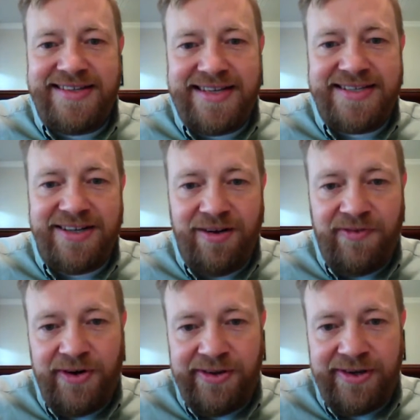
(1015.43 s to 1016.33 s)
it takes it a little
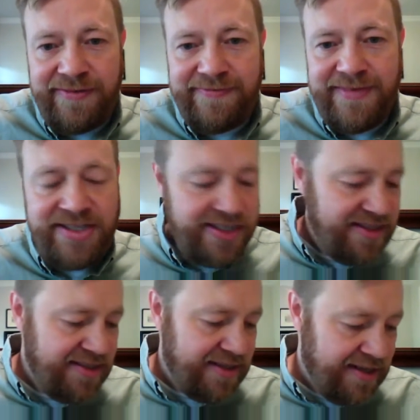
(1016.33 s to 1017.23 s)
further. And
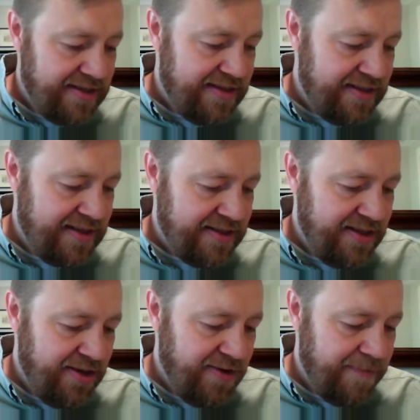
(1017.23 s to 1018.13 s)
Jesus says, he says,
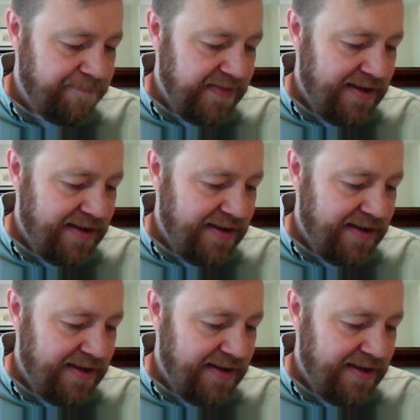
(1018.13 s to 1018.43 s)
you know what?